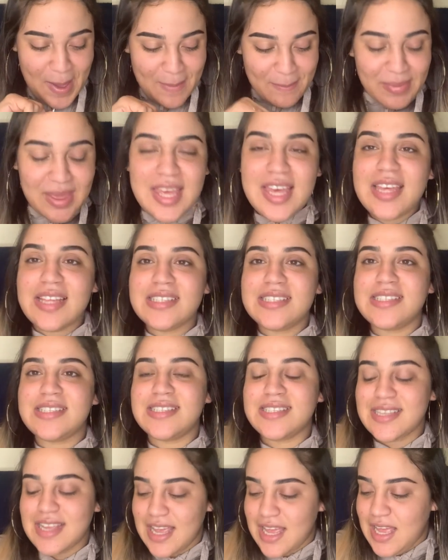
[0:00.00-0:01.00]
Because
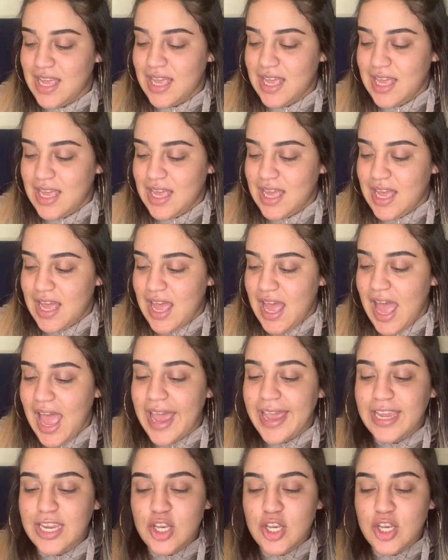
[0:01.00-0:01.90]
I